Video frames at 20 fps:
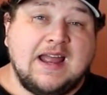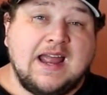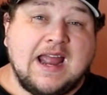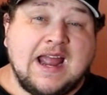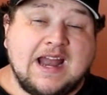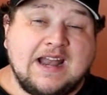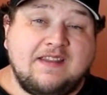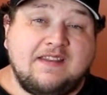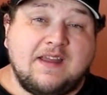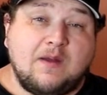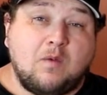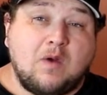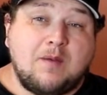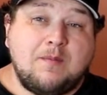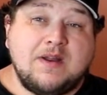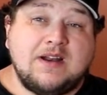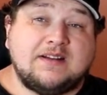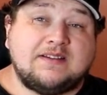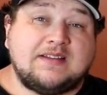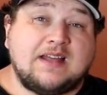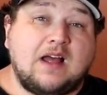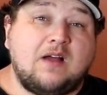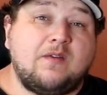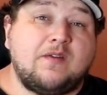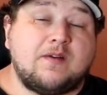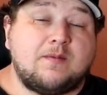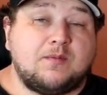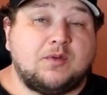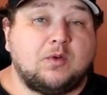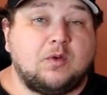And they want me to tell
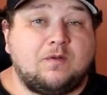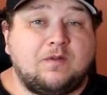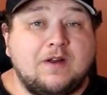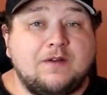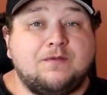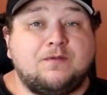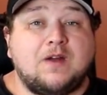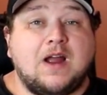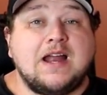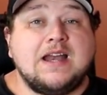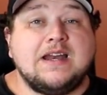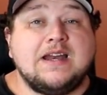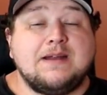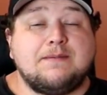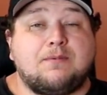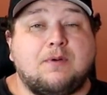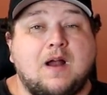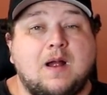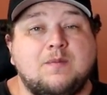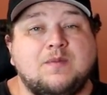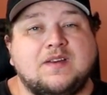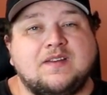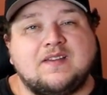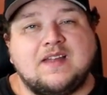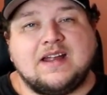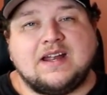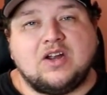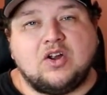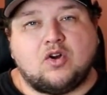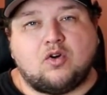them, so if I find any problems that
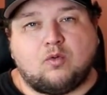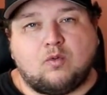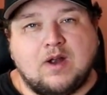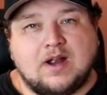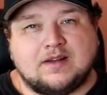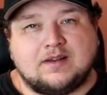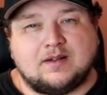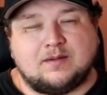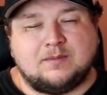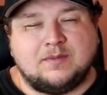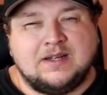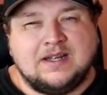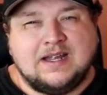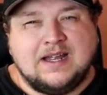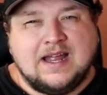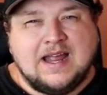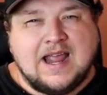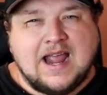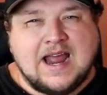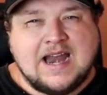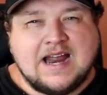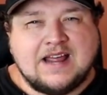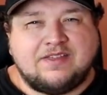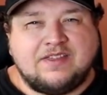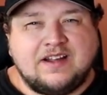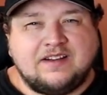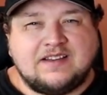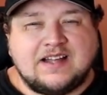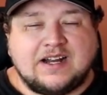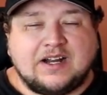they can correct them. And I
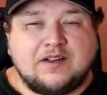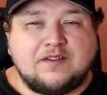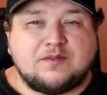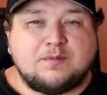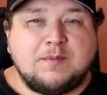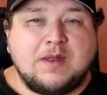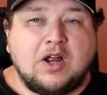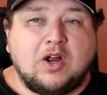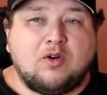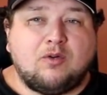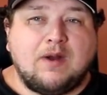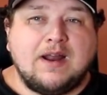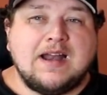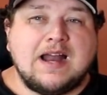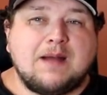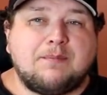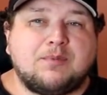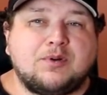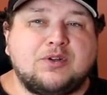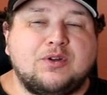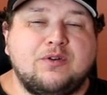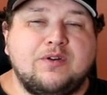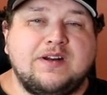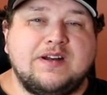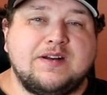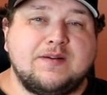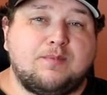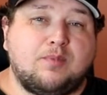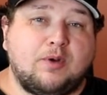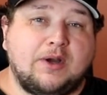think that gives me a great
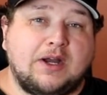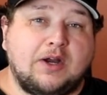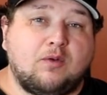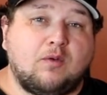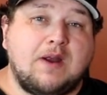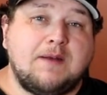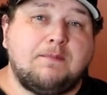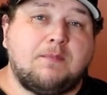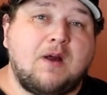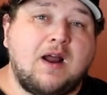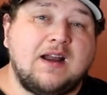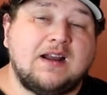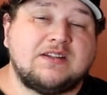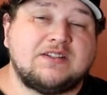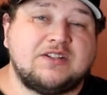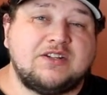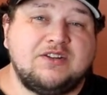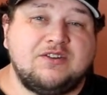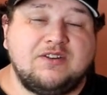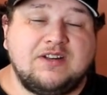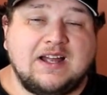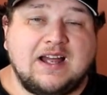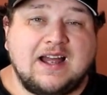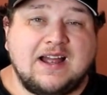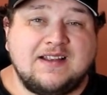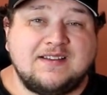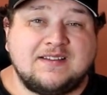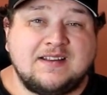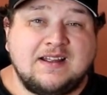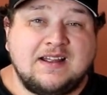opportunity to bring great products to you
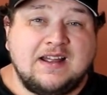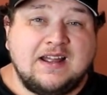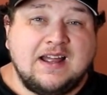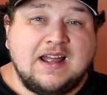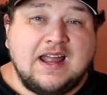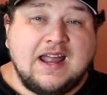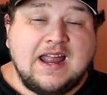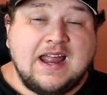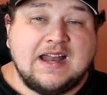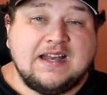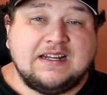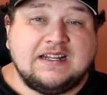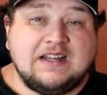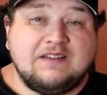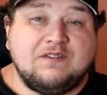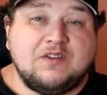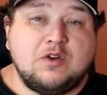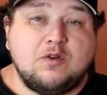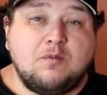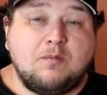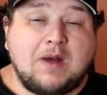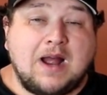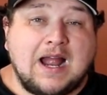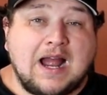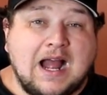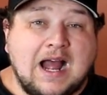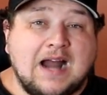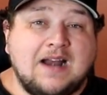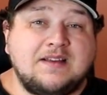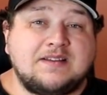guys and give you
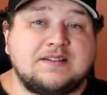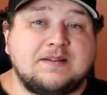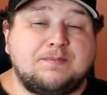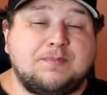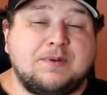my honest